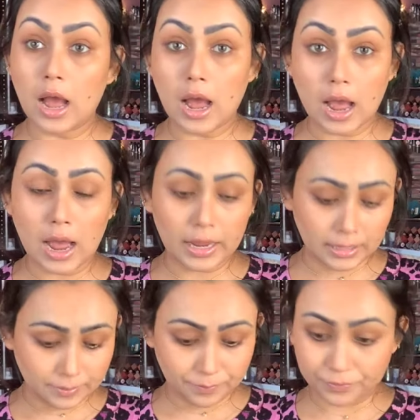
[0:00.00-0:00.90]

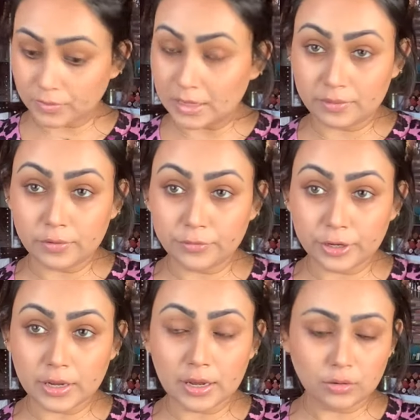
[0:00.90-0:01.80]
I never
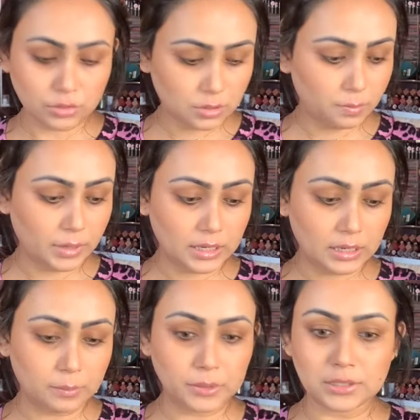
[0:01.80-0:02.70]
freak out.
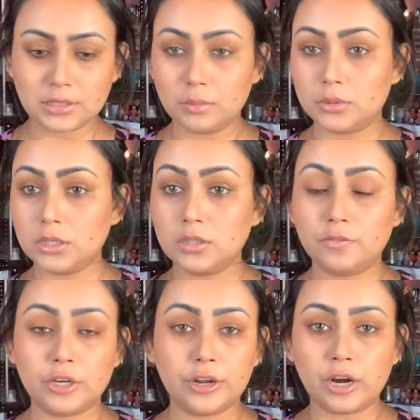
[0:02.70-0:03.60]
Makeup is something
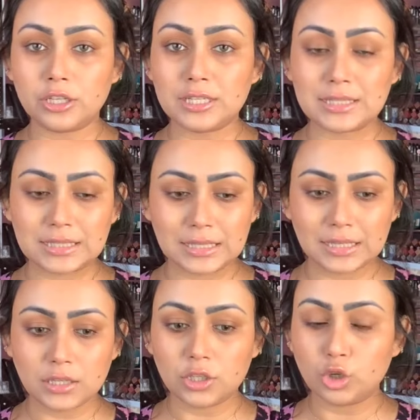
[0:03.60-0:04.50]
very
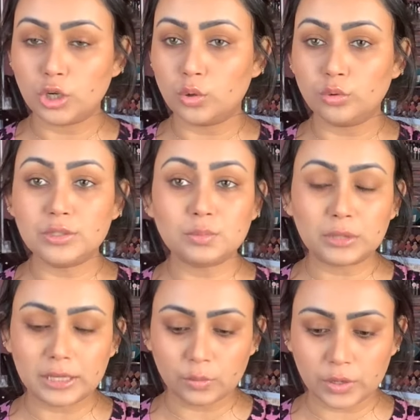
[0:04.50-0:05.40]
artistic. You can always
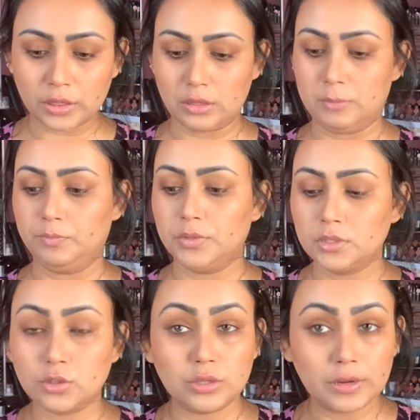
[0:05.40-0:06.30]
play with them.
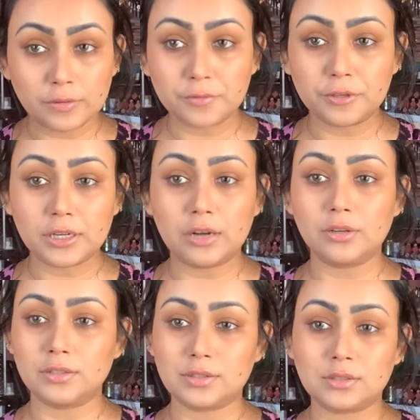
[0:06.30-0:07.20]
So never freak out
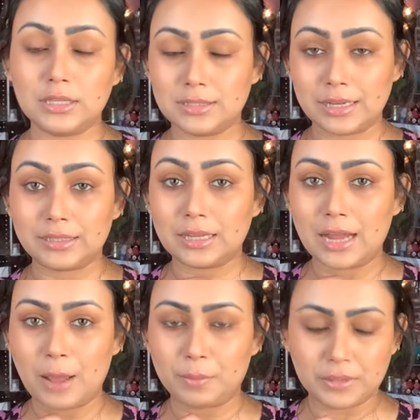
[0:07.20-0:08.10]
as things like that
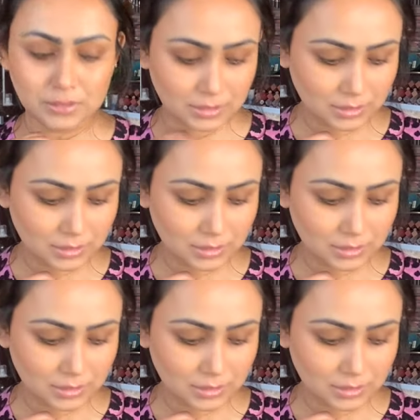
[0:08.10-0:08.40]
happens.